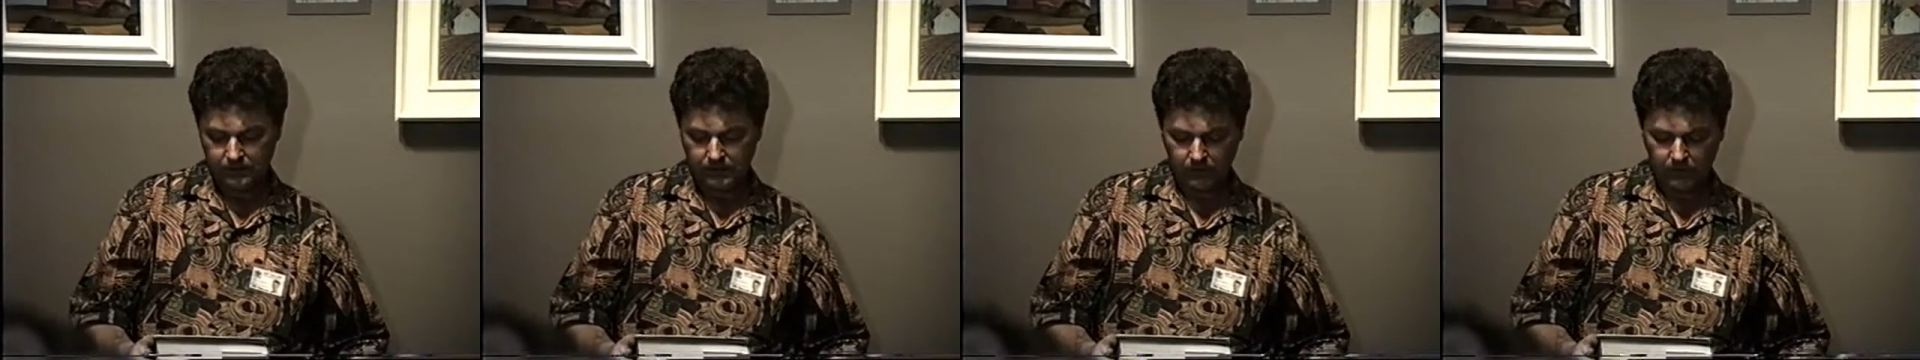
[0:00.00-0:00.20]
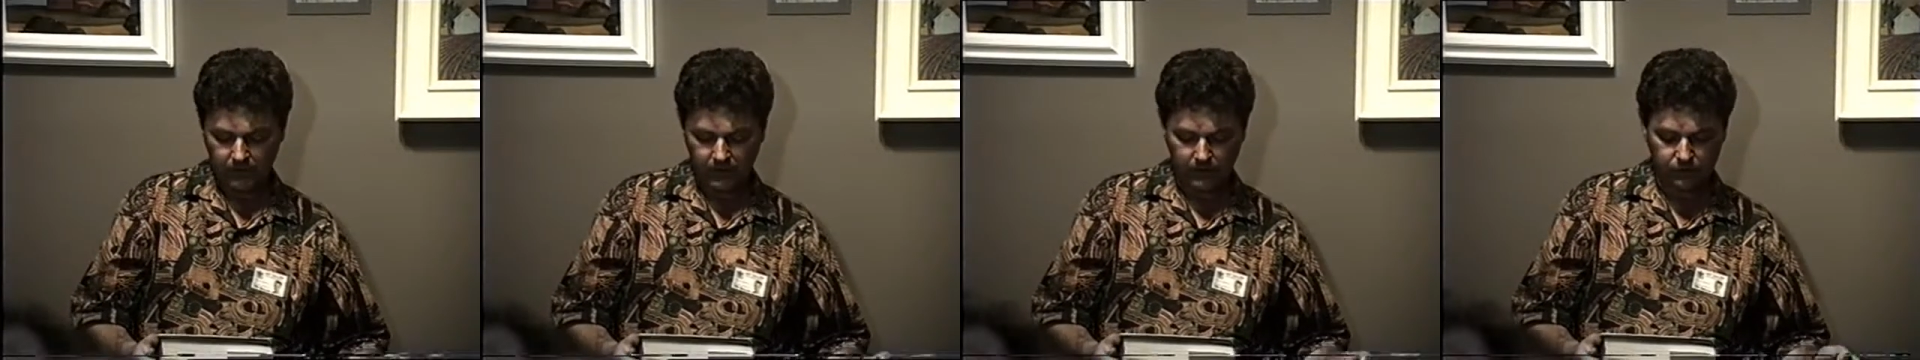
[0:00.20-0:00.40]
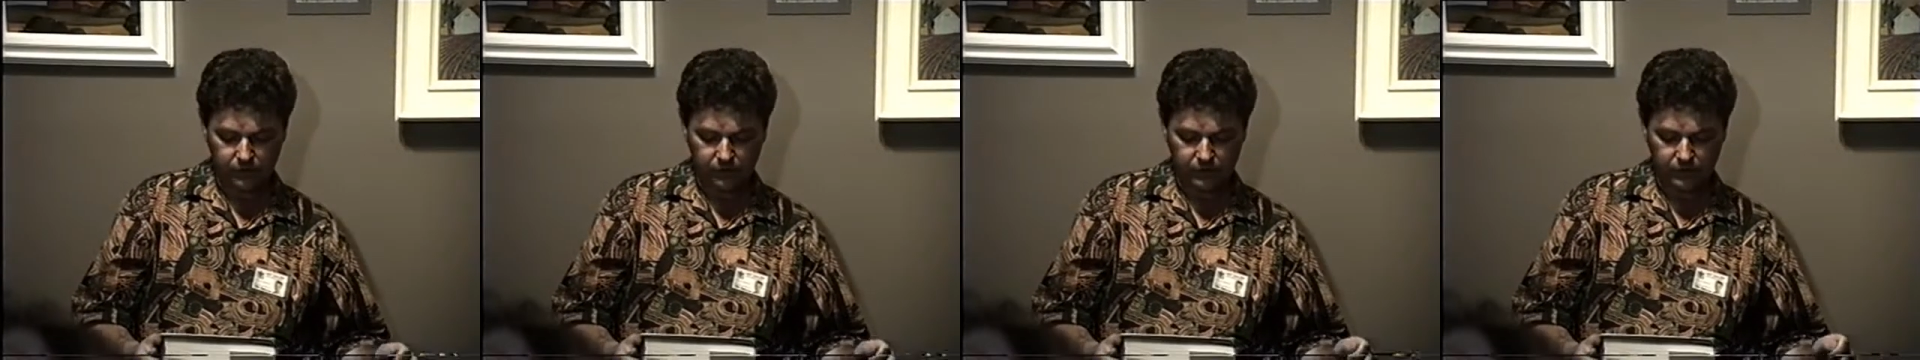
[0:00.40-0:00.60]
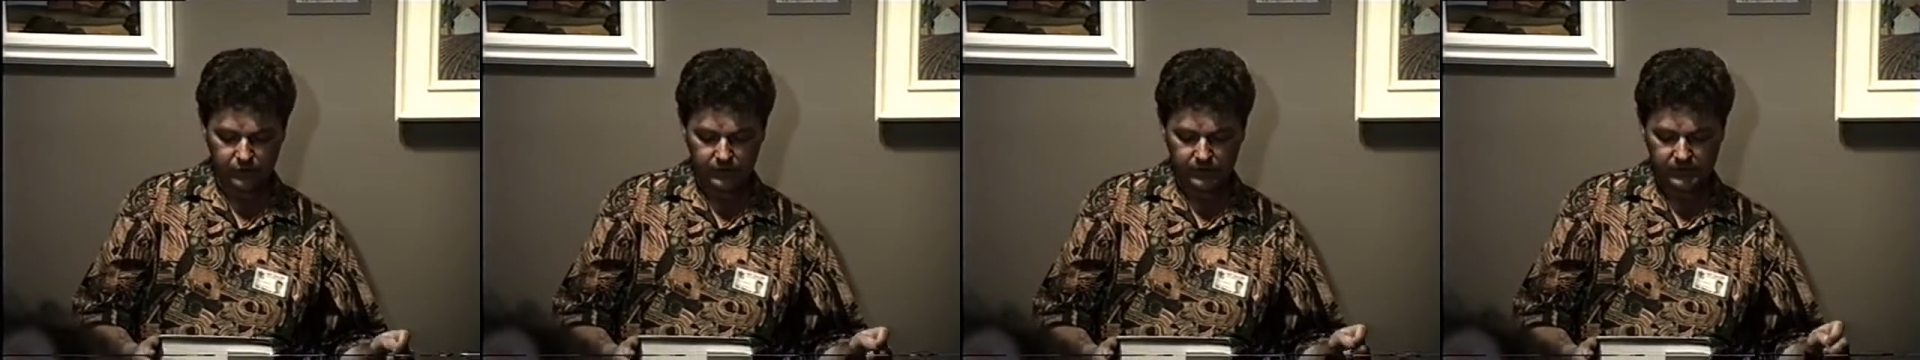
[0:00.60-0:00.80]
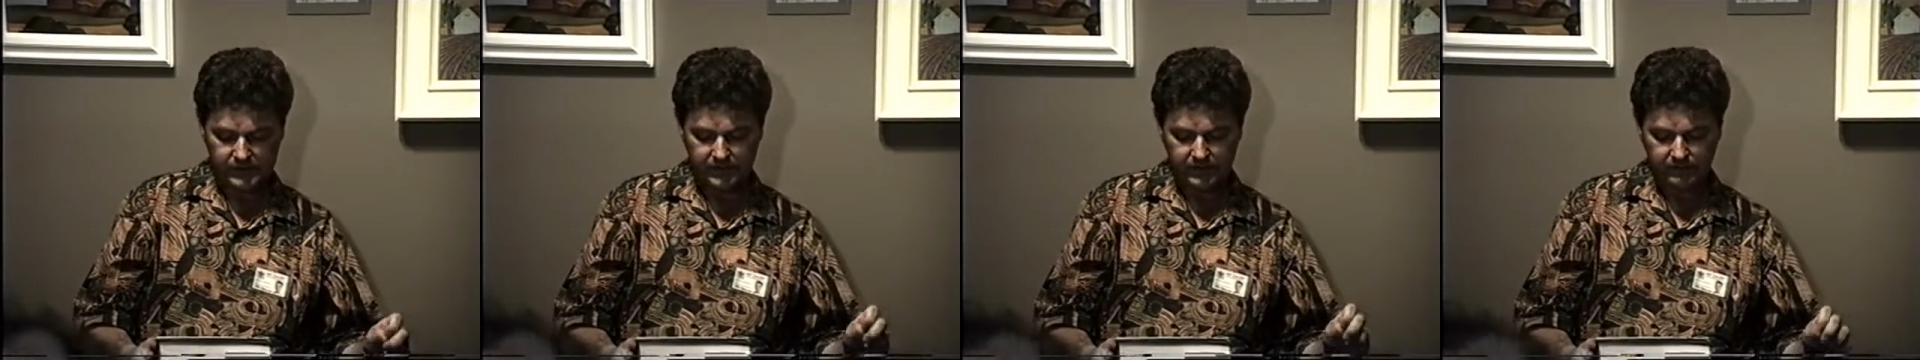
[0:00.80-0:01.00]
So I
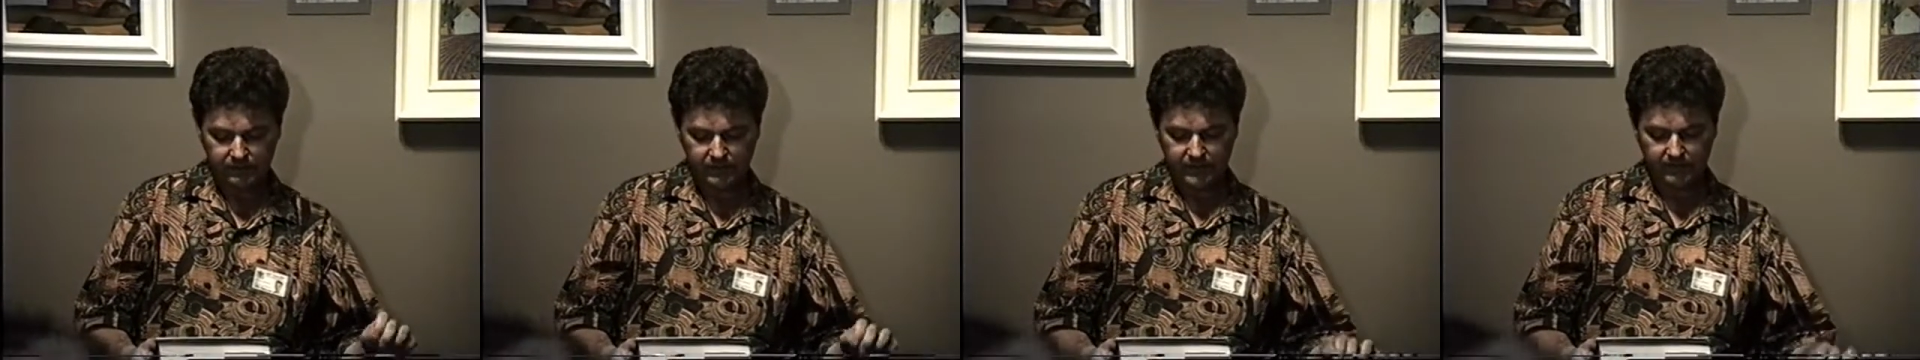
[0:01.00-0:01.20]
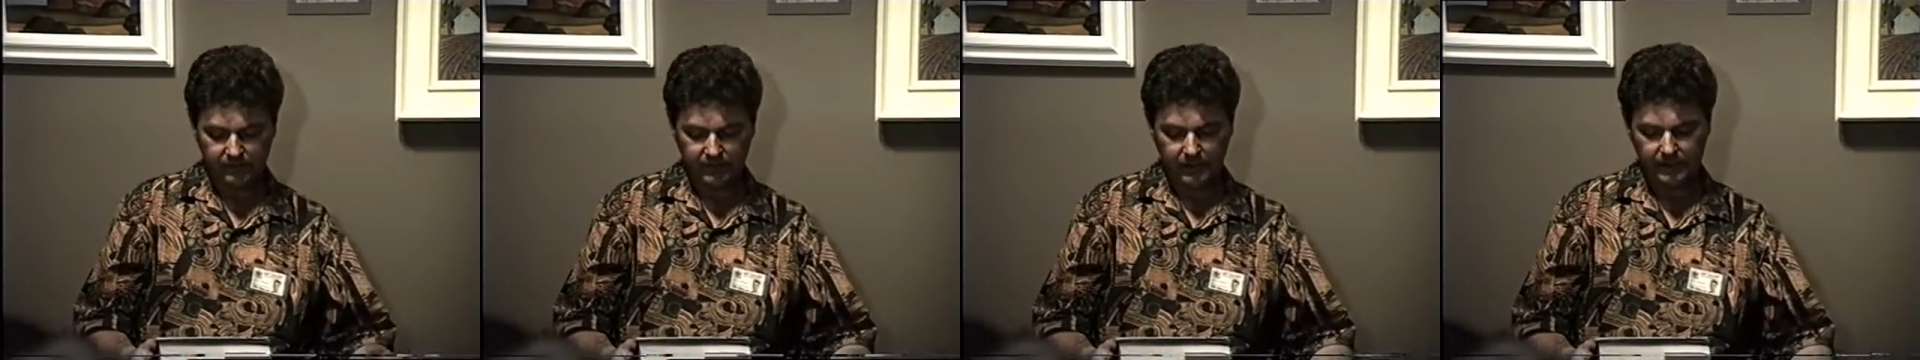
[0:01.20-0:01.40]
want you to see Rita